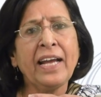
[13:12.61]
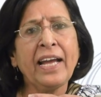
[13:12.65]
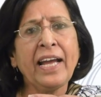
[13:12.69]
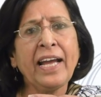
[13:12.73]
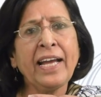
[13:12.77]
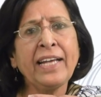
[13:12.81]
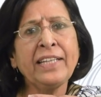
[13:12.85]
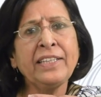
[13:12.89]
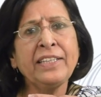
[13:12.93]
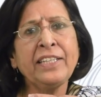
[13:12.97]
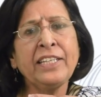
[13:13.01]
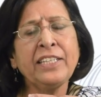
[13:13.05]

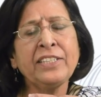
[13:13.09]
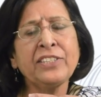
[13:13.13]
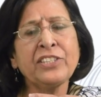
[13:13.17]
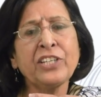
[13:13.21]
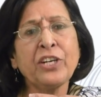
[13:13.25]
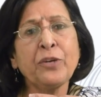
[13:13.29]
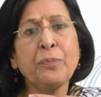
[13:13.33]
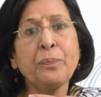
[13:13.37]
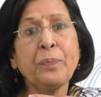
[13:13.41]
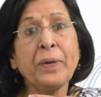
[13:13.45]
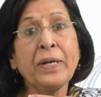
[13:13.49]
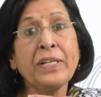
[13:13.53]
and the
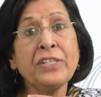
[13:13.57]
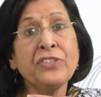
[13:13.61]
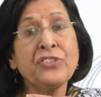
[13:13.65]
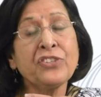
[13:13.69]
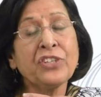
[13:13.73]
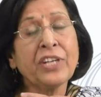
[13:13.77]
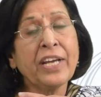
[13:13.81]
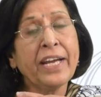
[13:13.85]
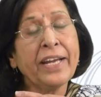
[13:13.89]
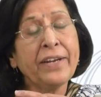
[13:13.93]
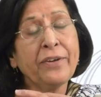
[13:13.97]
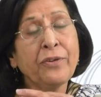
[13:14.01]

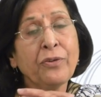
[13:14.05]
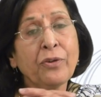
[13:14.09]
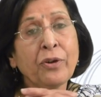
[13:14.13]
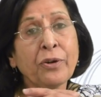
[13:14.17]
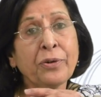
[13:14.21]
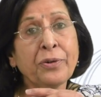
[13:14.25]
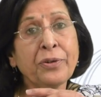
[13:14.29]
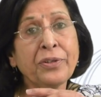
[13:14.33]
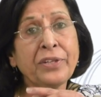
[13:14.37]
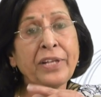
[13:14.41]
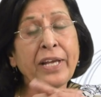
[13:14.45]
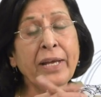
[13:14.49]
sarpanch can
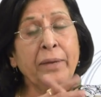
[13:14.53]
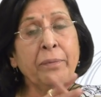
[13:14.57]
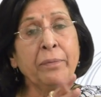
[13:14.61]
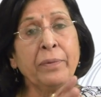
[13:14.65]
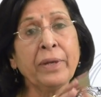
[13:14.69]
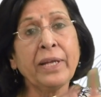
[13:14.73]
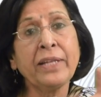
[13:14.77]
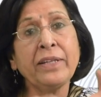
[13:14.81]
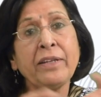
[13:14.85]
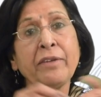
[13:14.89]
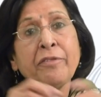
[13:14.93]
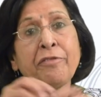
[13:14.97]
talk to them,
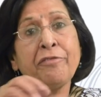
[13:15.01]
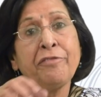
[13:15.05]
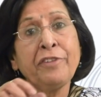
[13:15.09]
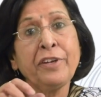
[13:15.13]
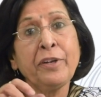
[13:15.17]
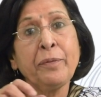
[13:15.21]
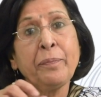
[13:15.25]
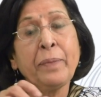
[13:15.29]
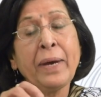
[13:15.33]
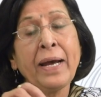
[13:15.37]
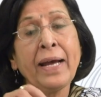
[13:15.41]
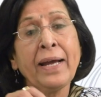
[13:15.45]
get the
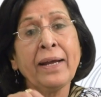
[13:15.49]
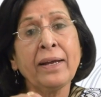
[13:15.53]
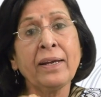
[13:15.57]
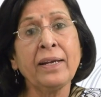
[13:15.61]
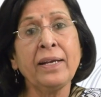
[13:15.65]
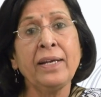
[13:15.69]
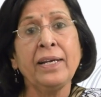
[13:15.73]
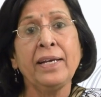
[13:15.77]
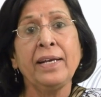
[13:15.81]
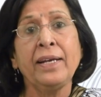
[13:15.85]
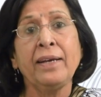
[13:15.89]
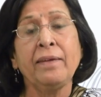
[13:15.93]
feedback.